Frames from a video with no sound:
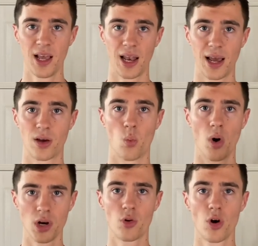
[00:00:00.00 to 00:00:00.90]
like
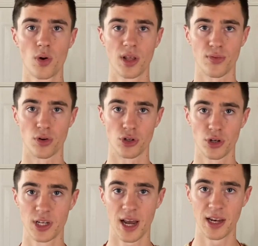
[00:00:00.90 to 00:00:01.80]
one grow kit for
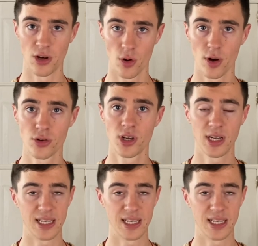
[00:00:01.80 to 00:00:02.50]
thirty-nine euros,